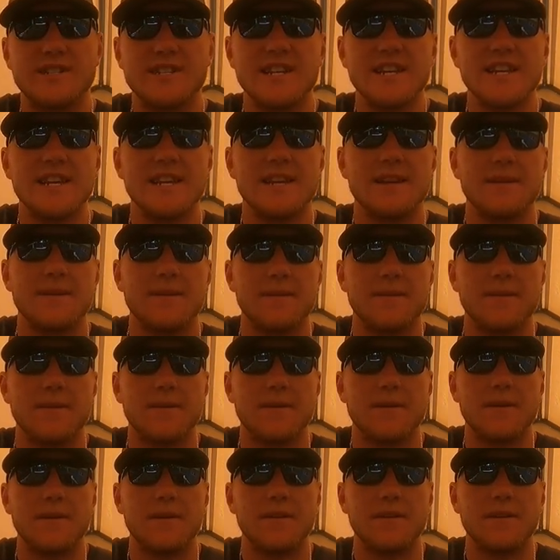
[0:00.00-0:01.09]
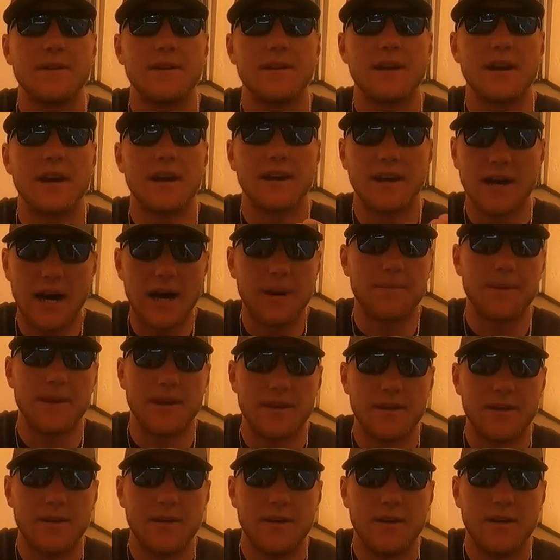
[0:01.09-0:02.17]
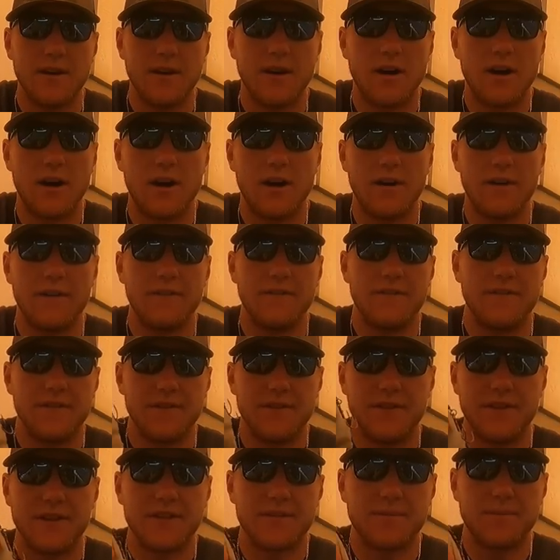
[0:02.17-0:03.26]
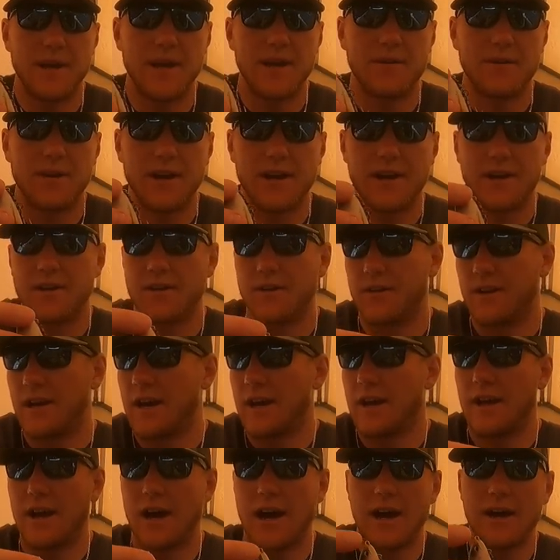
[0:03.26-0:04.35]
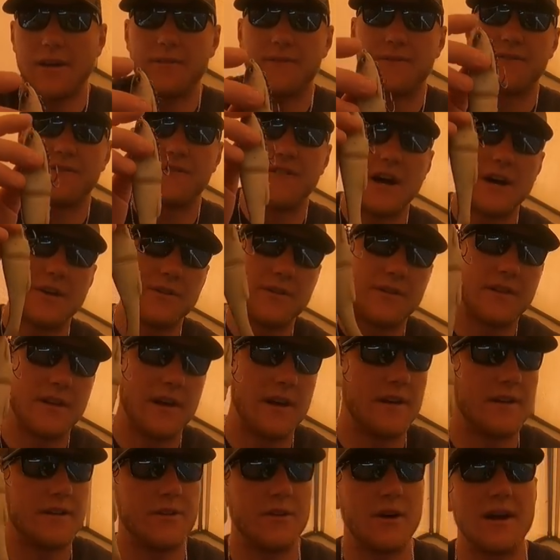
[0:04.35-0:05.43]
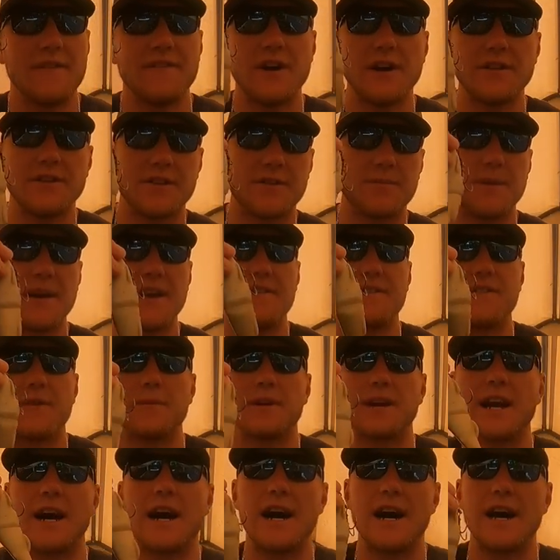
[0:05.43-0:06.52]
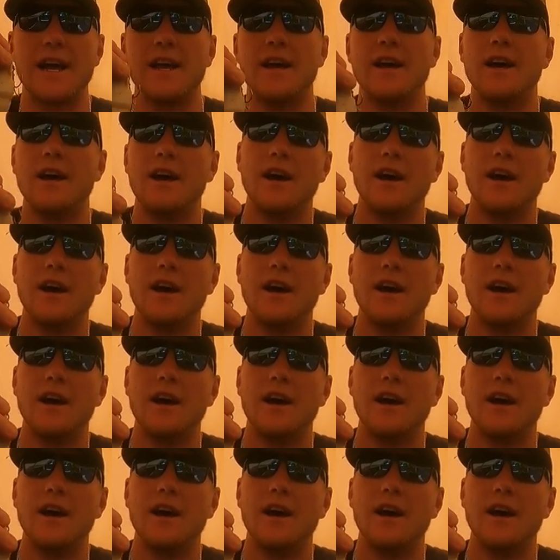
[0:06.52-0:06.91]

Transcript: a T, a copy of this bait right here. And I found this bait from a guy,